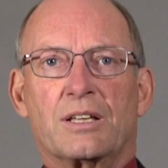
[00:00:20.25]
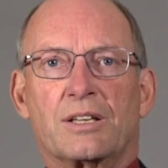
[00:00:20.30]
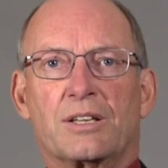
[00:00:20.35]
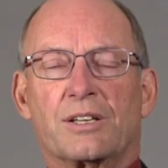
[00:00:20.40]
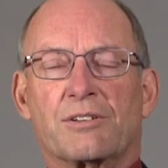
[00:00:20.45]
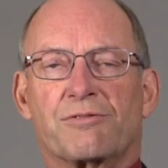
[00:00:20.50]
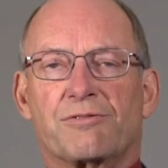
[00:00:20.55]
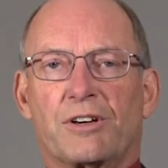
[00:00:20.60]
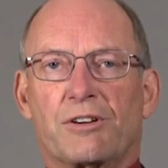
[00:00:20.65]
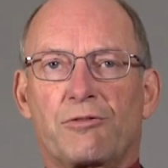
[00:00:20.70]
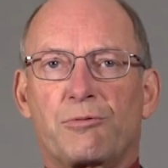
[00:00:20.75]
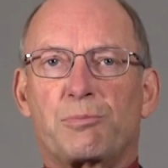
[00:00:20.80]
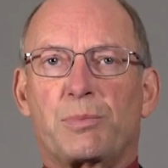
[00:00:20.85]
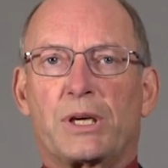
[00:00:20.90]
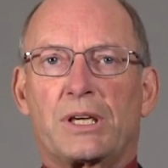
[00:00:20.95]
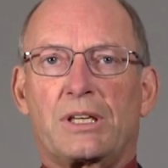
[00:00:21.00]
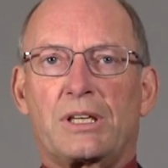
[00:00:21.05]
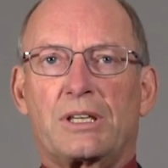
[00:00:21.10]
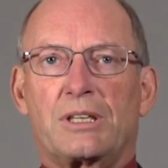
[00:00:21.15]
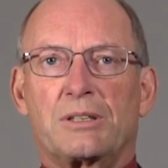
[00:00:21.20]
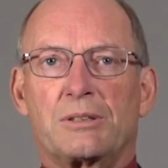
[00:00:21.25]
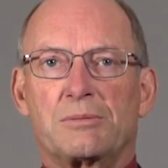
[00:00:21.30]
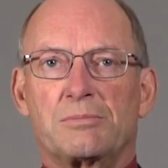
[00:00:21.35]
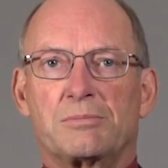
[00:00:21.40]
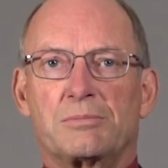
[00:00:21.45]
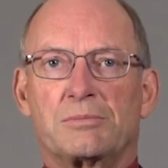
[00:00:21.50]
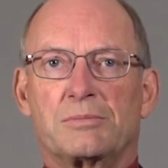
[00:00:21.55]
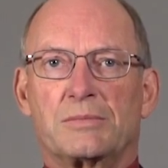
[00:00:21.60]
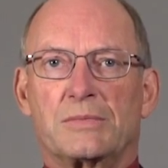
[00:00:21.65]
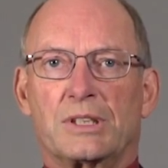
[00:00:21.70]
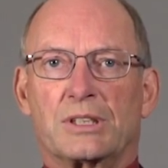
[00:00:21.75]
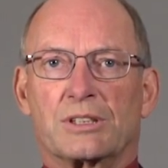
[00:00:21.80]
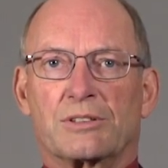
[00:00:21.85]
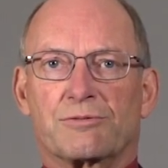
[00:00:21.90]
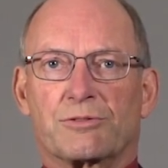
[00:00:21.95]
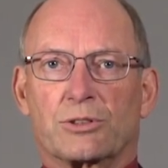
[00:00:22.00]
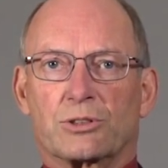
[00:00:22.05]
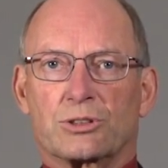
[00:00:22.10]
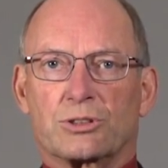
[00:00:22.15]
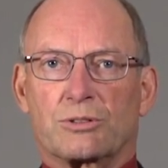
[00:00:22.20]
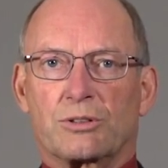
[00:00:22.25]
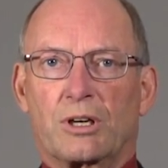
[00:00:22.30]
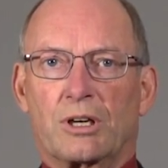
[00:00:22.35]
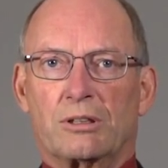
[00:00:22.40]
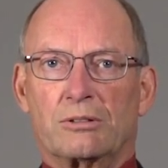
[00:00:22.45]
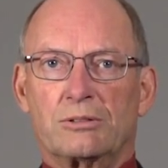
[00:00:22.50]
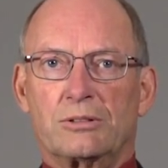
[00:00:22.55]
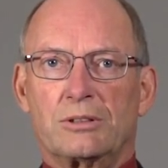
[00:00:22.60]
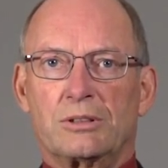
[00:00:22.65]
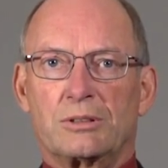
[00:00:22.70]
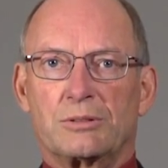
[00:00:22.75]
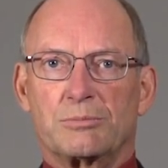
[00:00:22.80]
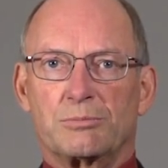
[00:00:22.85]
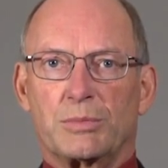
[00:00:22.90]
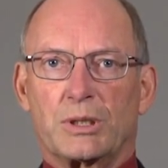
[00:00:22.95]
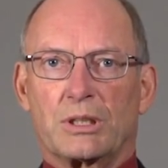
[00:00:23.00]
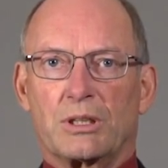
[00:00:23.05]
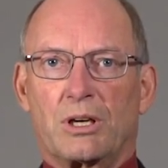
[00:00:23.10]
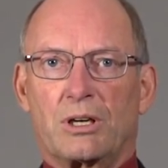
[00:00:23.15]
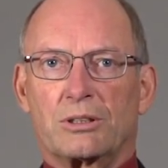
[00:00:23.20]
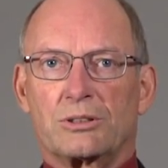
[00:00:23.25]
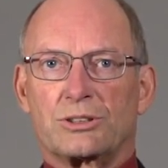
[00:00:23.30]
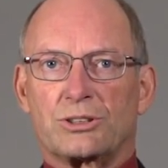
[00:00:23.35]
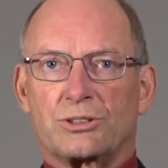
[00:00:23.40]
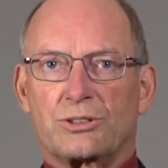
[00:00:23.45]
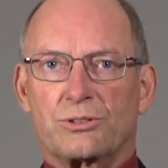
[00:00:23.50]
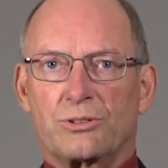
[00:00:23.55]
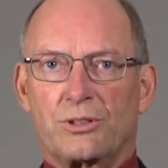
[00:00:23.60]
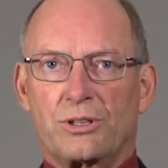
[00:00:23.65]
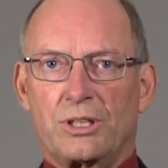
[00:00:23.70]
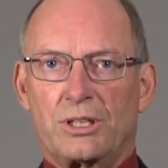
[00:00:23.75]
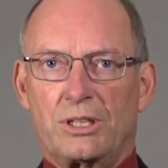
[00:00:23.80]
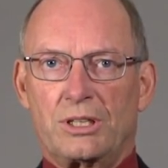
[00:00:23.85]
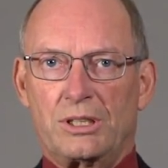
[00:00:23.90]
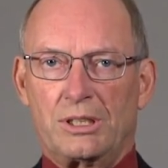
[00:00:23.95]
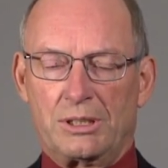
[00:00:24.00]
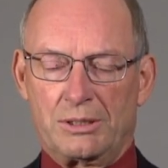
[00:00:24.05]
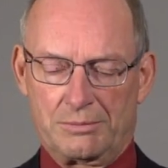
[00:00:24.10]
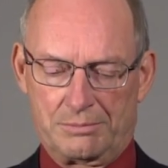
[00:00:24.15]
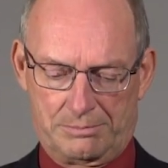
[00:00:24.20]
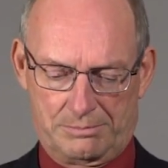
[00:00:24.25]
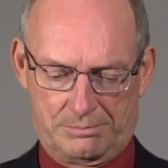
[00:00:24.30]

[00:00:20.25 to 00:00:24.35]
The fifth pick in the first round belongs to the